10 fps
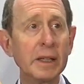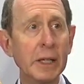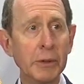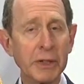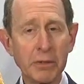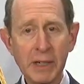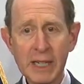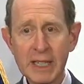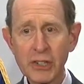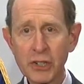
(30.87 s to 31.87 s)
There were three
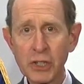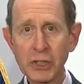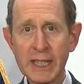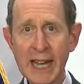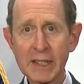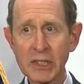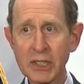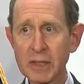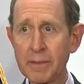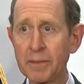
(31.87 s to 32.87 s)
additional
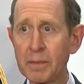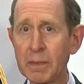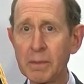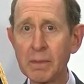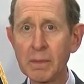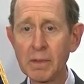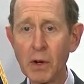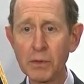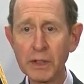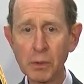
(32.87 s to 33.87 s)
deaths
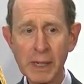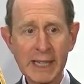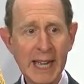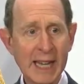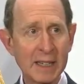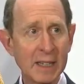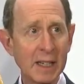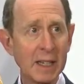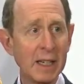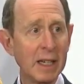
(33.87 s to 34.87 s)
over the weekend,
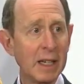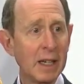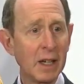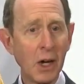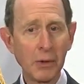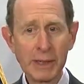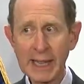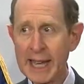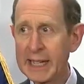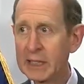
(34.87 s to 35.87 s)
all
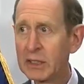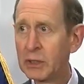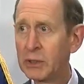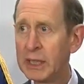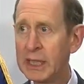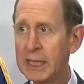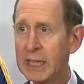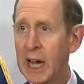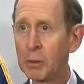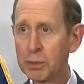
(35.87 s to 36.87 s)
relating to the
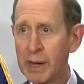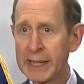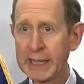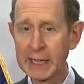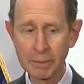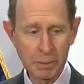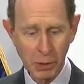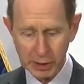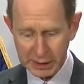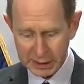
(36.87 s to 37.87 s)
outbreak at
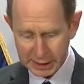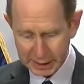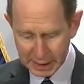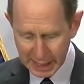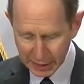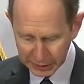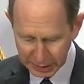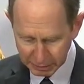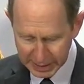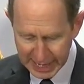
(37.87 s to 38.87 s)
Burlington Health
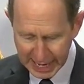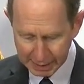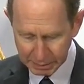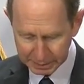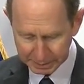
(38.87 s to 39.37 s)
and Rehab.